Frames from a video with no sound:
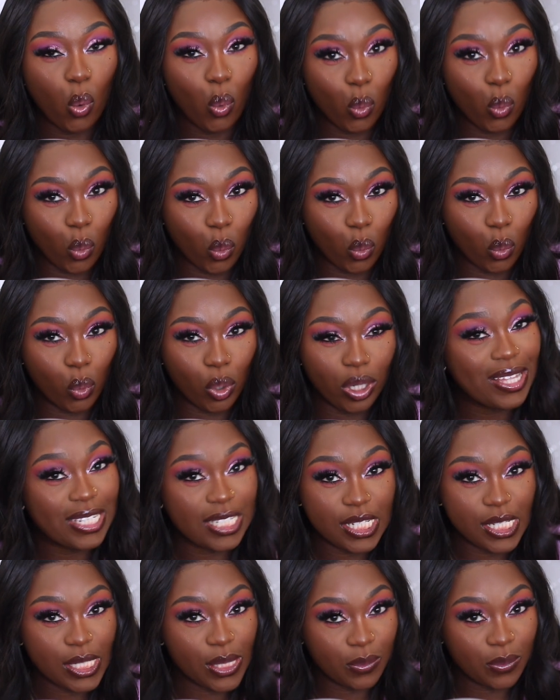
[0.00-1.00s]
Oh, this
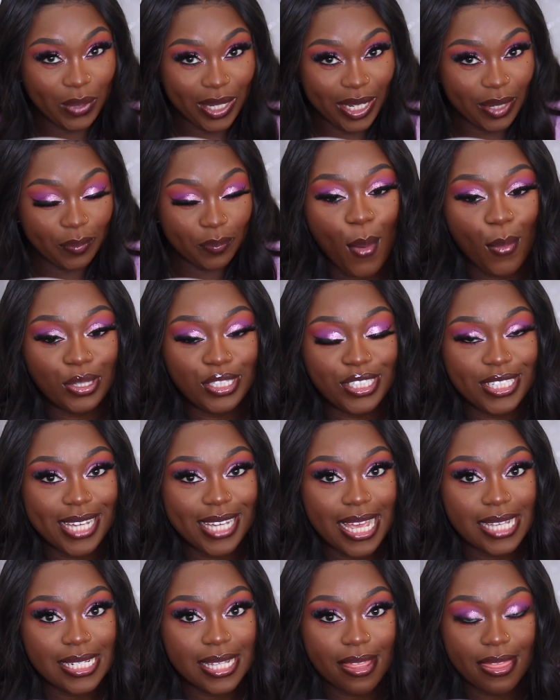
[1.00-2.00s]
is sweet. What do
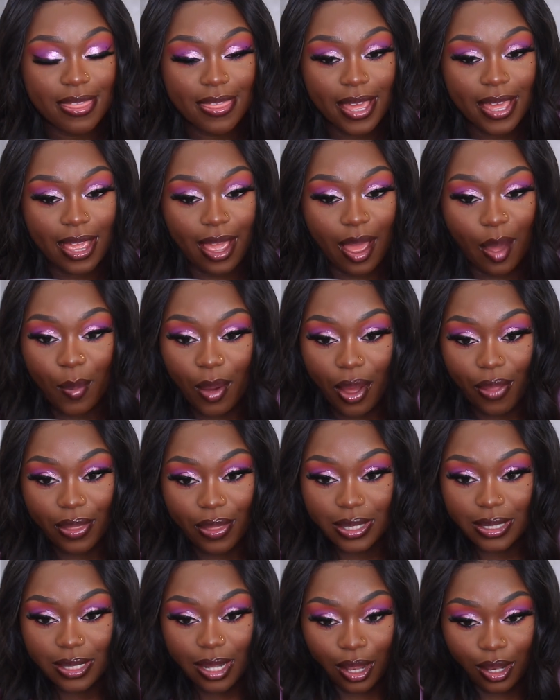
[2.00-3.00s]
you guys think about
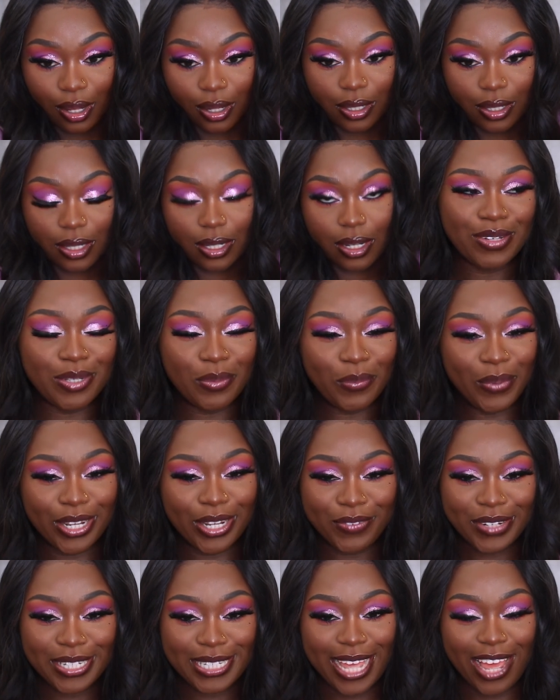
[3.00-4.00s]
this look? For some
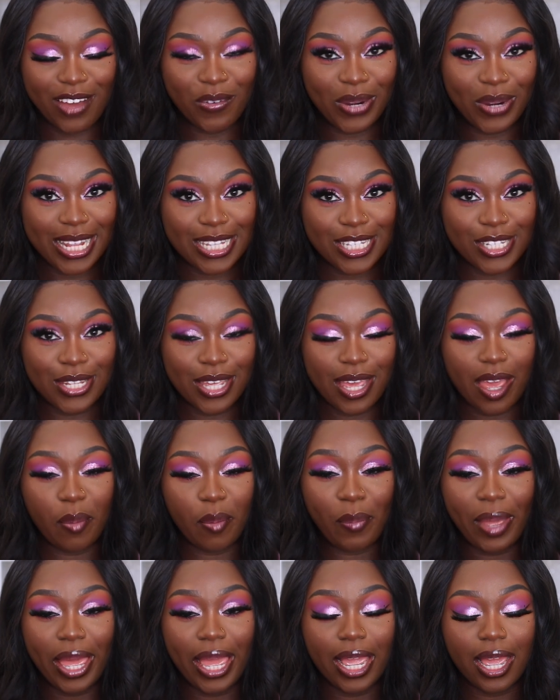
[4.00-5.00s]
weird reason, I wanted to do a
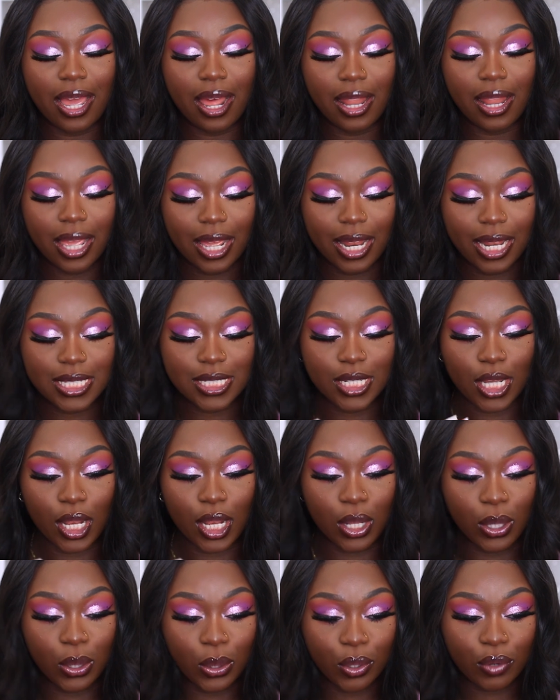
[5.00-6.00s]
pink glitter
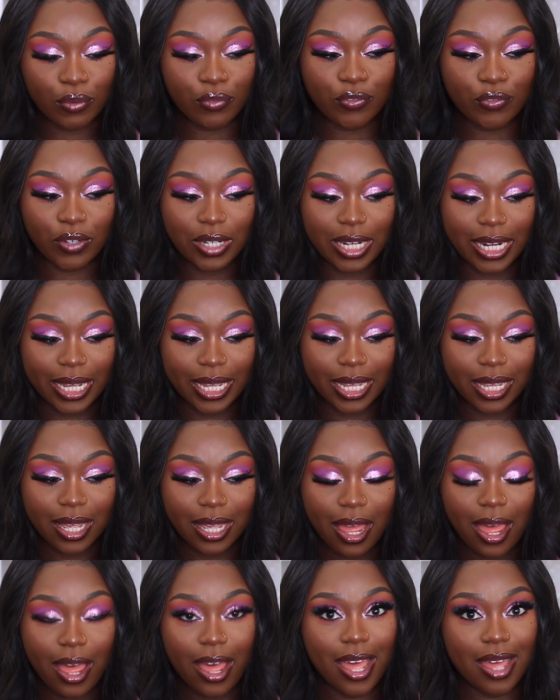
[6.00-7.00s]
look for
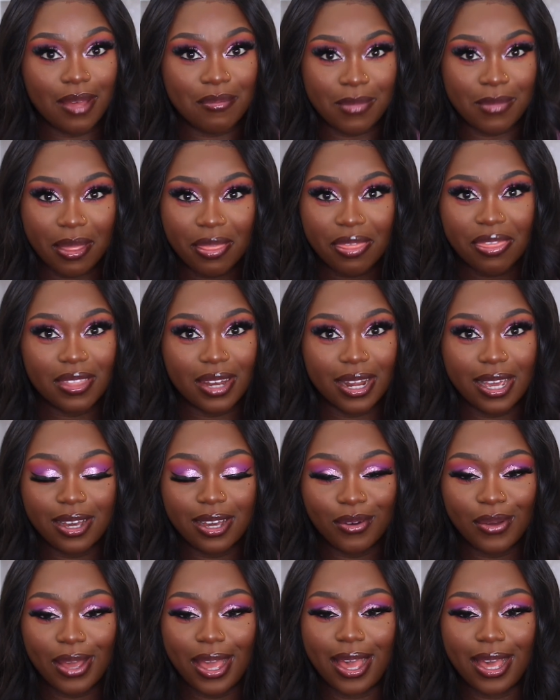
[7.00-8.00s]
like a month
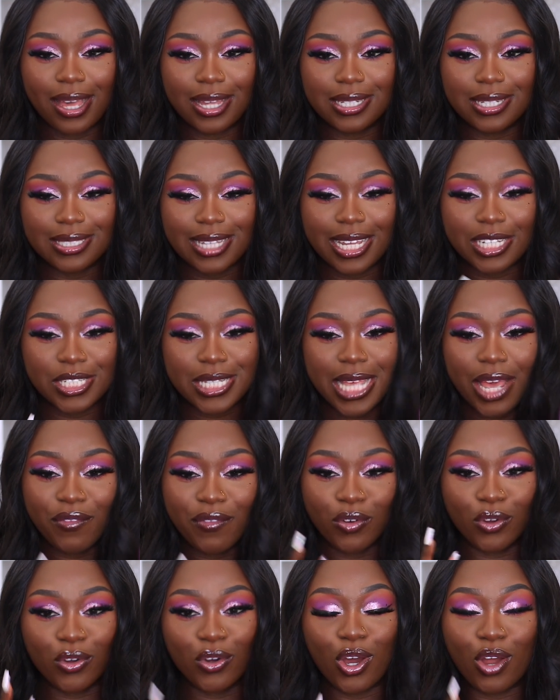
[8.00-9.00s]
now, and I just
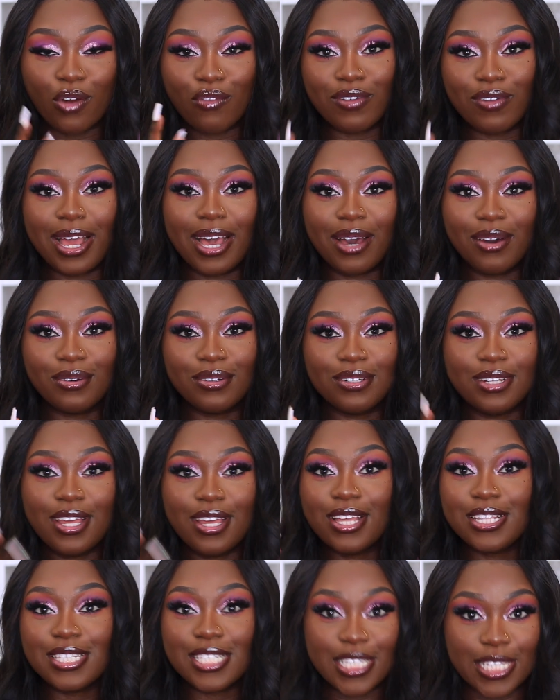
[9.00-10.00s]
haven't got around
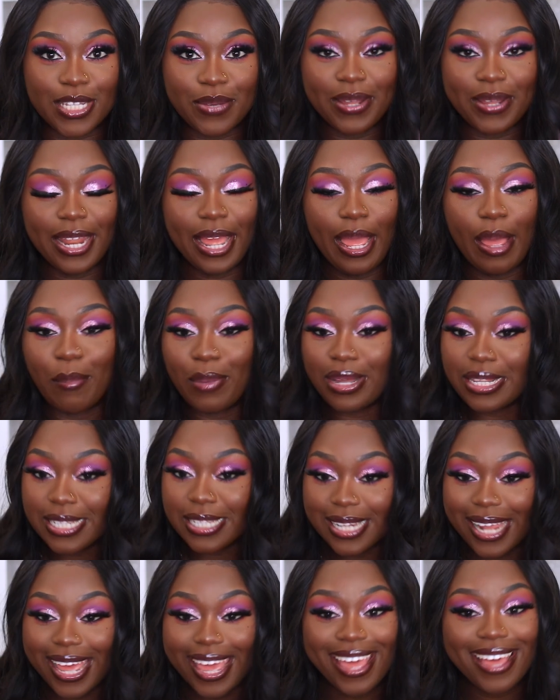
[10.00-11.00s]
to doing it, but
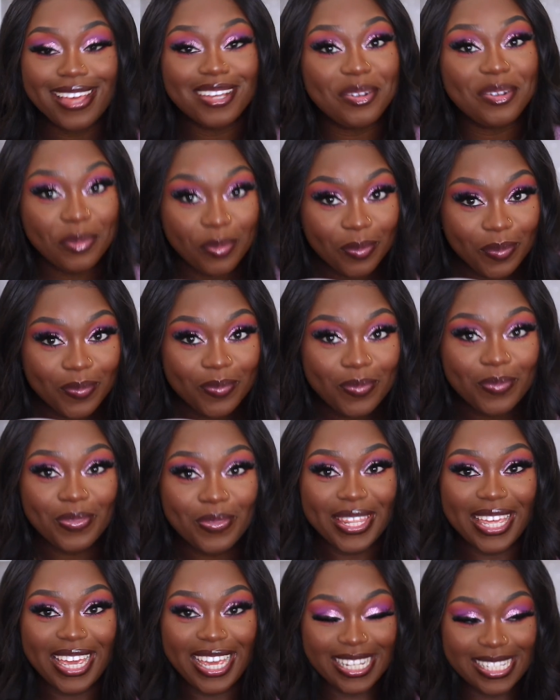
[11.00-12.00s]
today
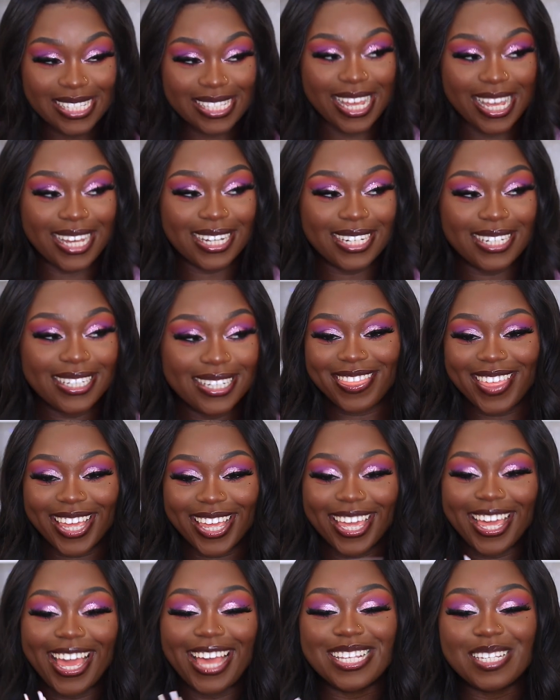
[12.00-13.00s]
it's done.
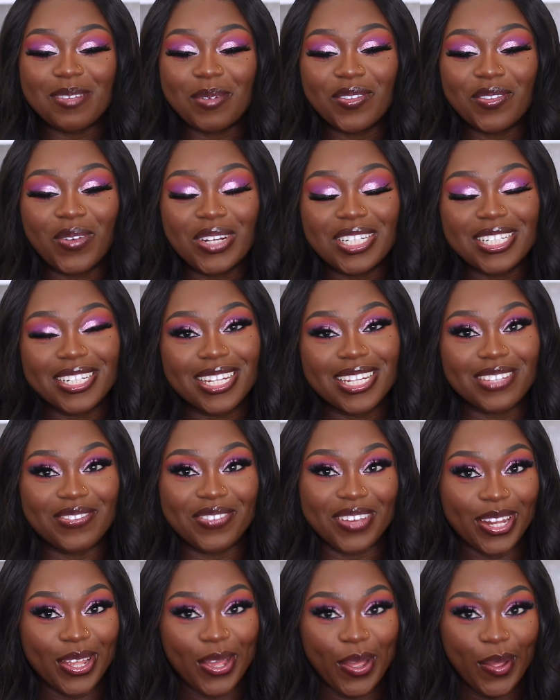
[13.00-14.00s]
Thank you guys so much for watching this
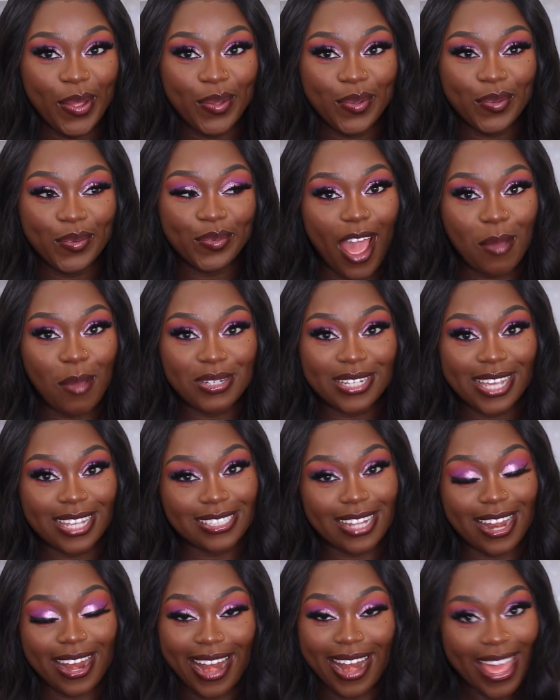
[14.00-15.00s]
video. I hope you
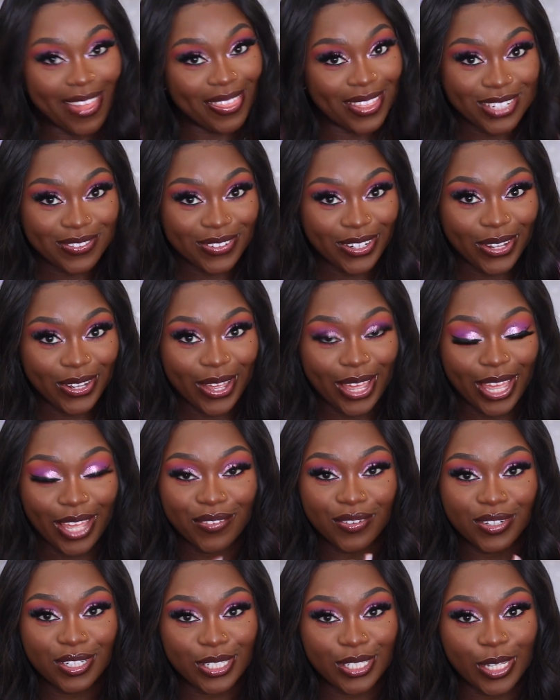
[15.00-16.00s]
guys like this video.
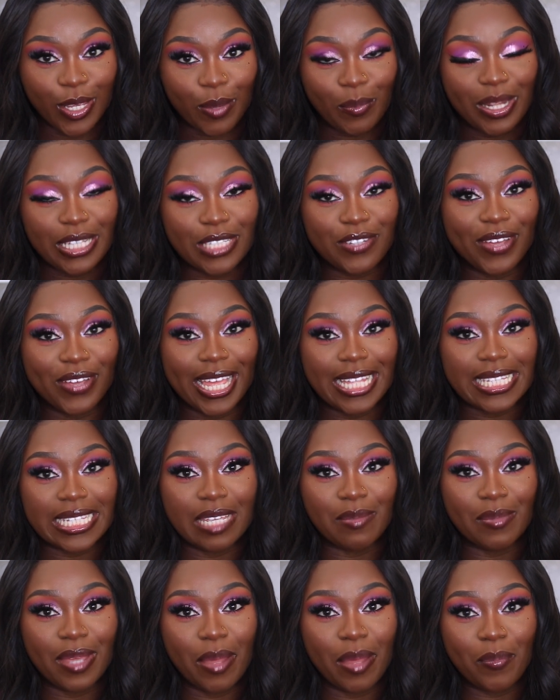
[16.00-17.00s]
If you do, please don't forget to
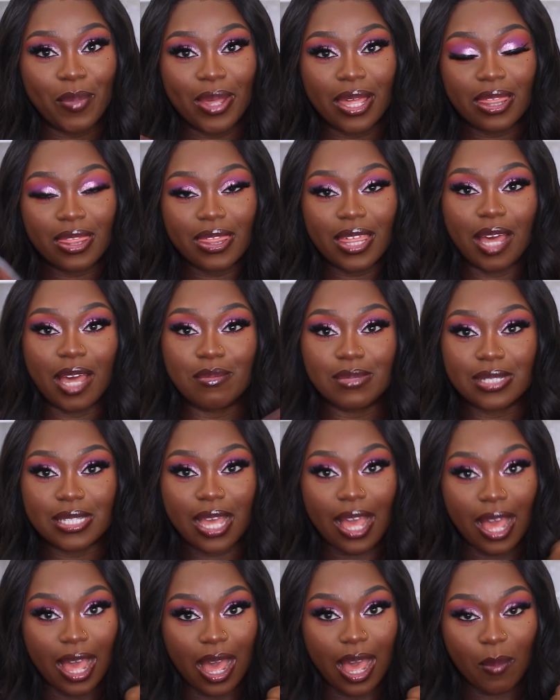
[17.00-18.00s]
give me a big thumbs
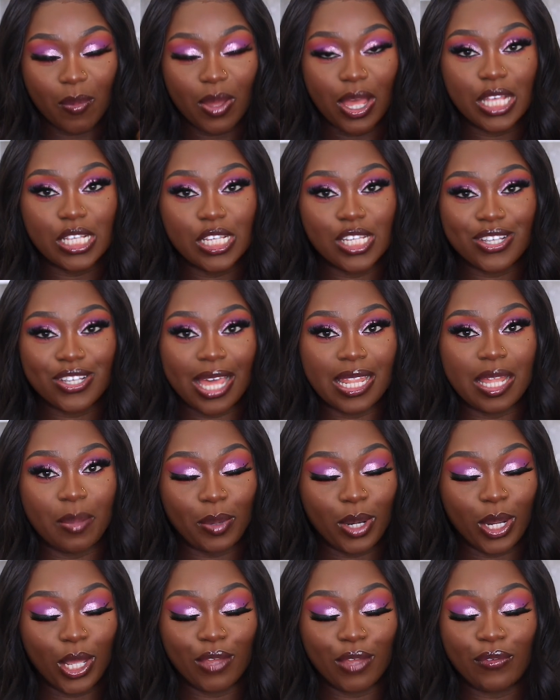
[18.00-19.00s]
up. Subscribe down
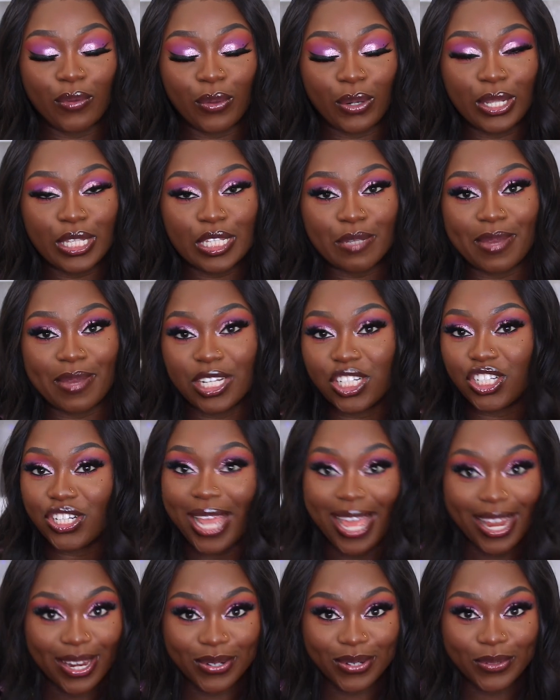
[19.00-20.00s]
below if you're new to my
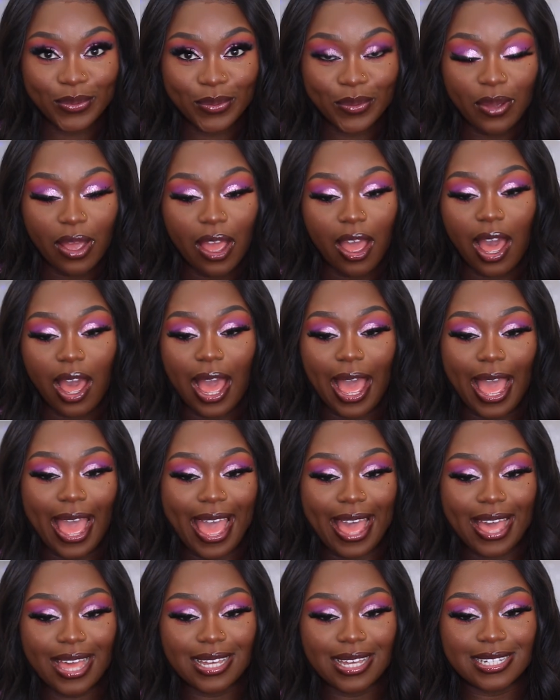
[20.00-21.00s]
channel.
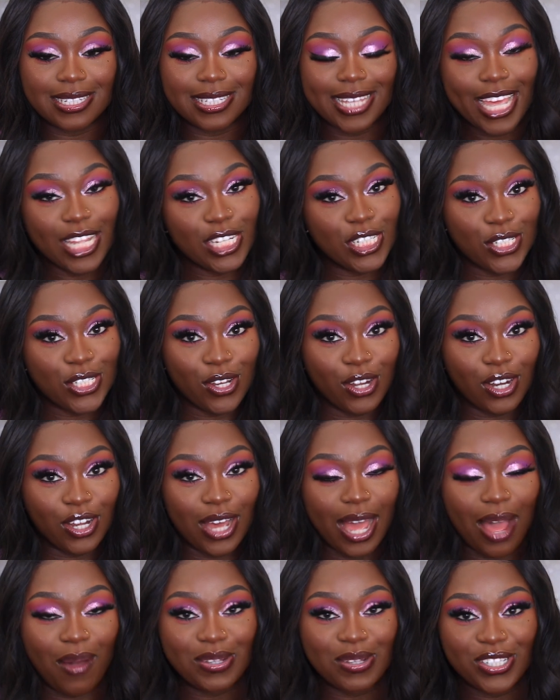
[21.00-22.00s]
And
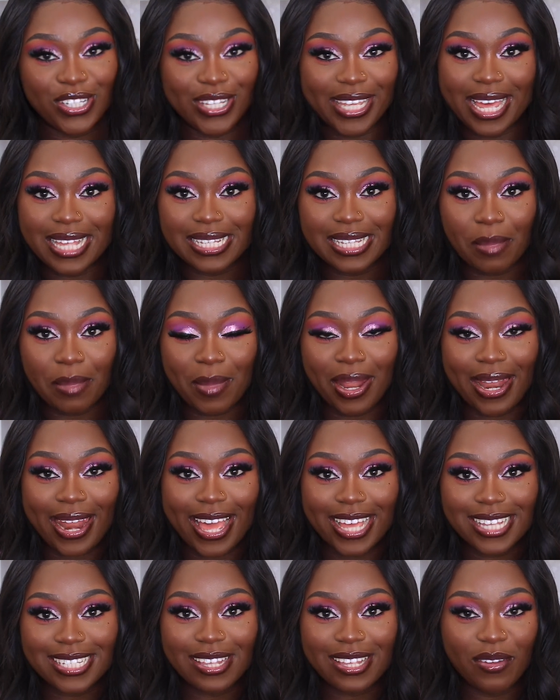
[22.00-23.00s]
inshallah, I'll see you guys in my
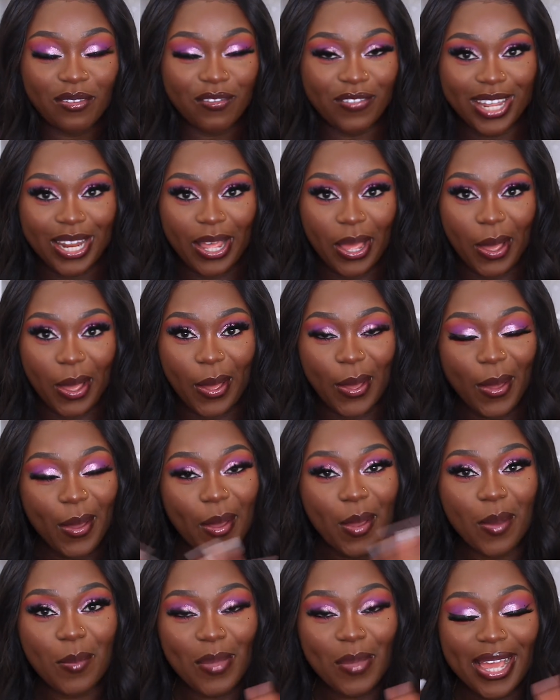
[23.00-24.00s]
next video.
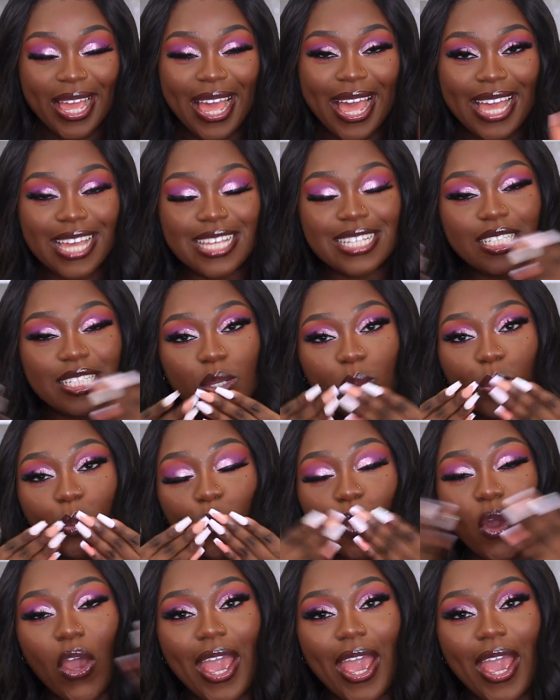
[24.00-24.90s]
Bye guys.